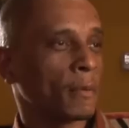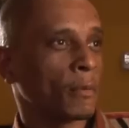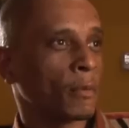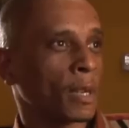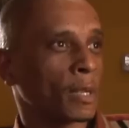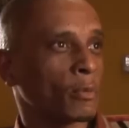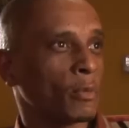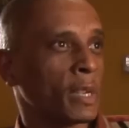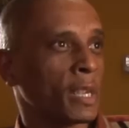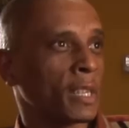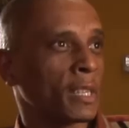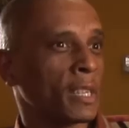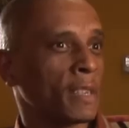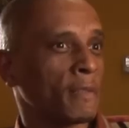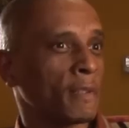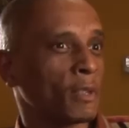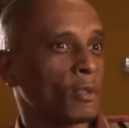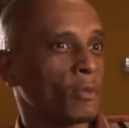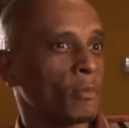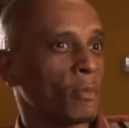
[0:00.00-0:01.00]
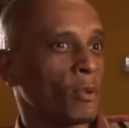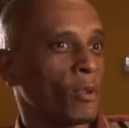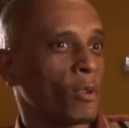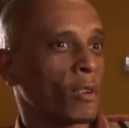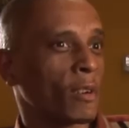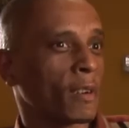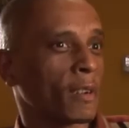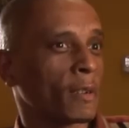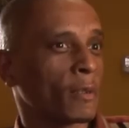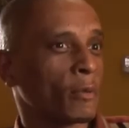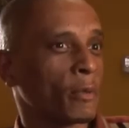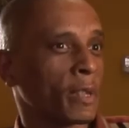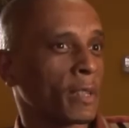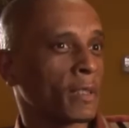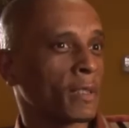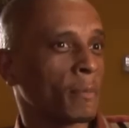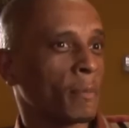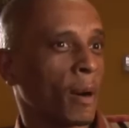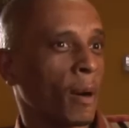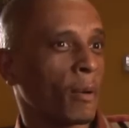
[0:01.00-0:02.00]
What we can even do more with
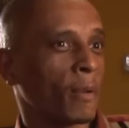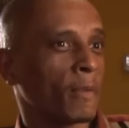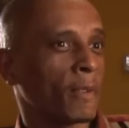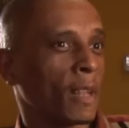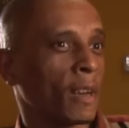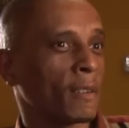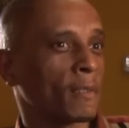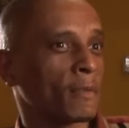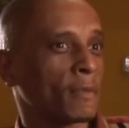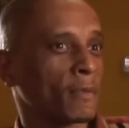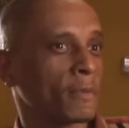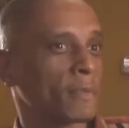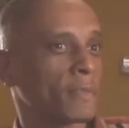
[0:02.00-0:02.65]
the power of love.